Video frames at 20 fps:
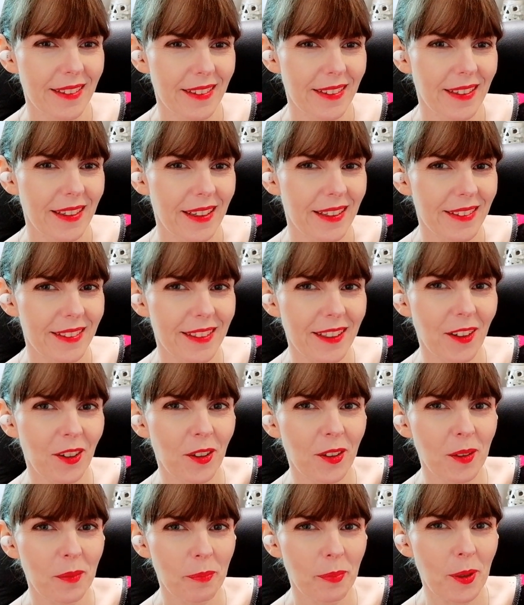Oh, he's the
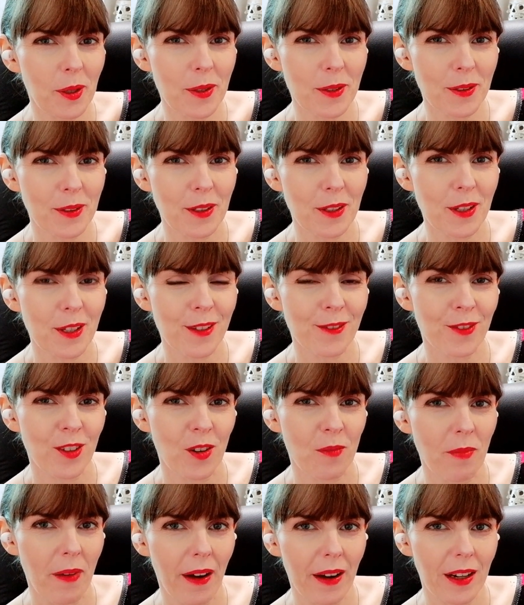only person in this
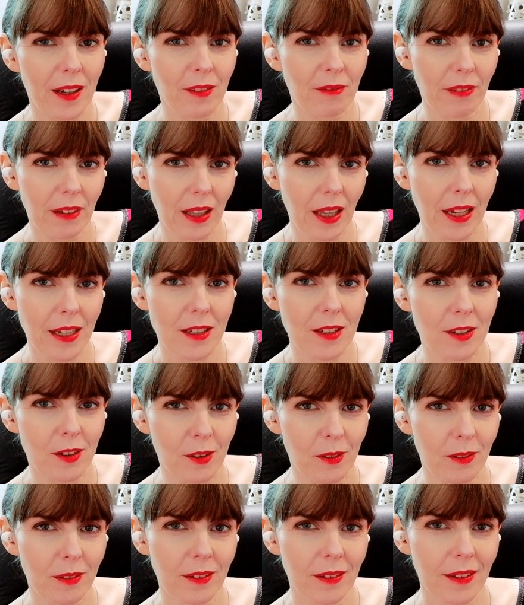film I can relate
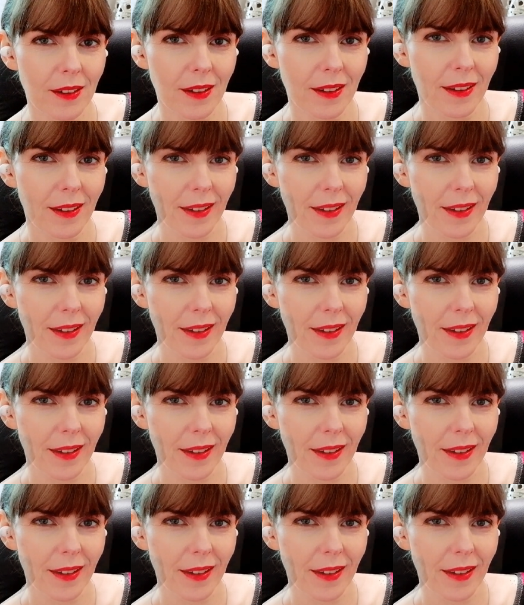to.